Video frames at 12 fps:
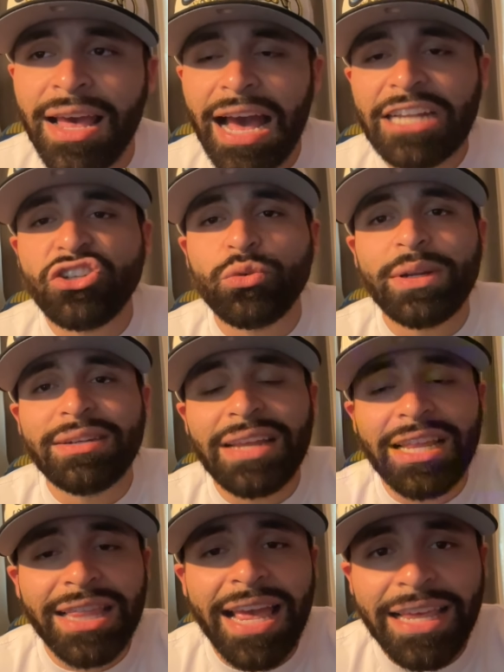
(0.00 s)
I just want to say
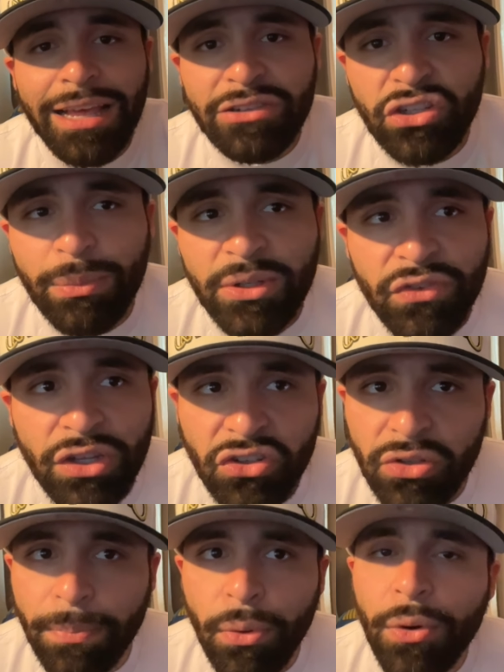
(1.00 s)
thank y'all so much for the
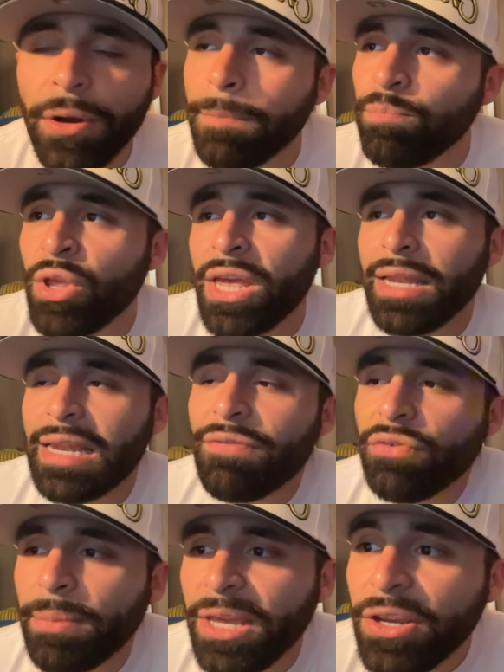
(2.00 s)
support. Now
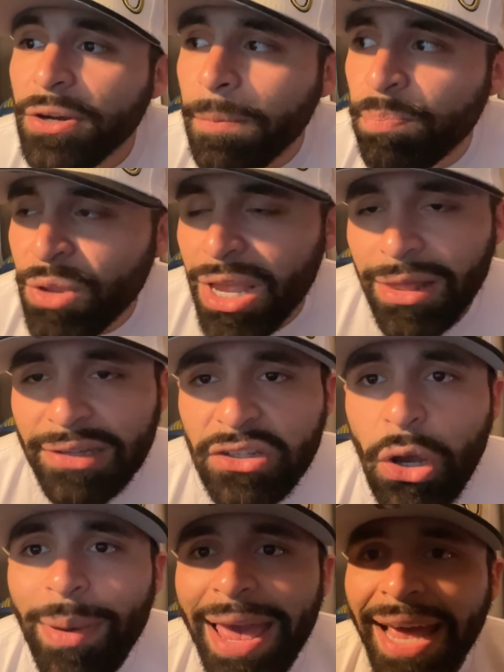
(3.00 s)
from here, let's
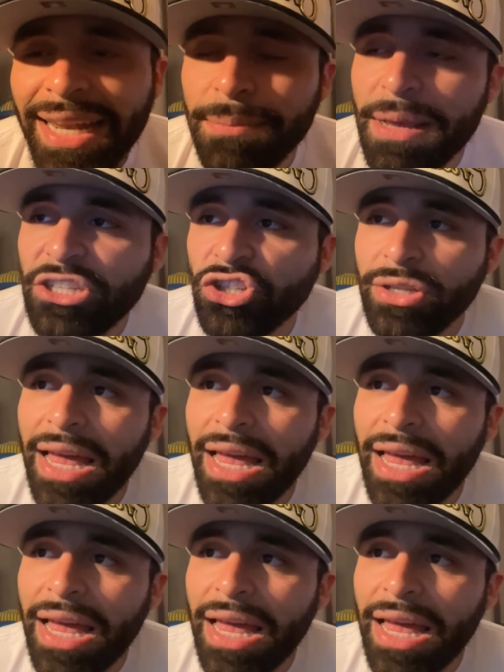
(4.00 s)
go ahead and make sure